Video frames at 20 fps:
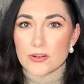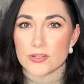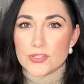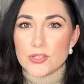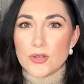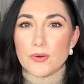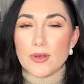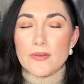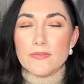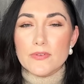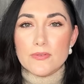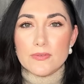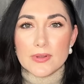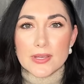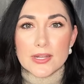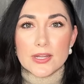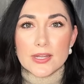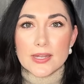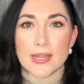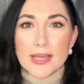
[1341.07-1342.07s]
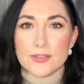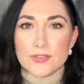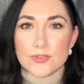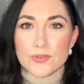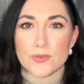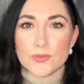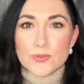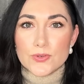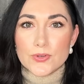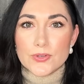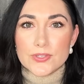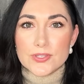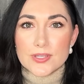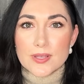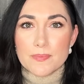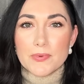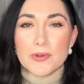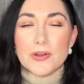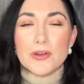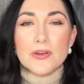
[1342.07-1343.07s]
so if you need a nice neutral
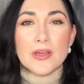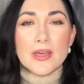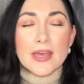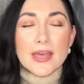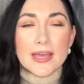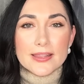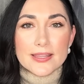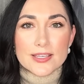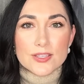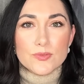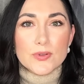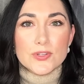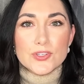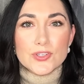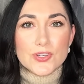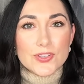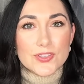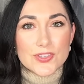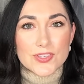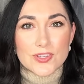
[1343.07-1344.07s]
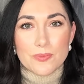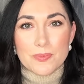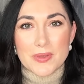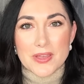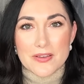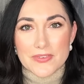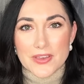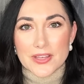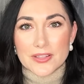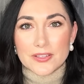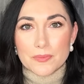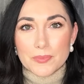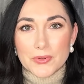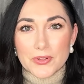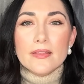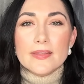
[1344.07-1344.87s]
slipper, this one should still be available.